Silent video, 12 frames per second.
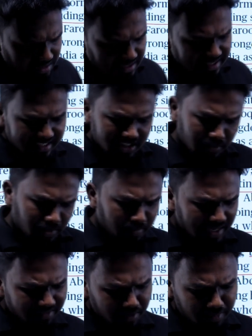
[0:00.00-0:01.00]
Trustable,
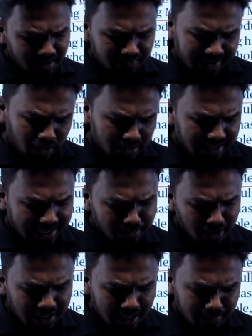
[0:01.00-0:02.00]
believable, very good,
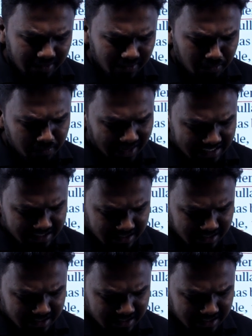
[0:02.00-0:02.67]
credible and believable path.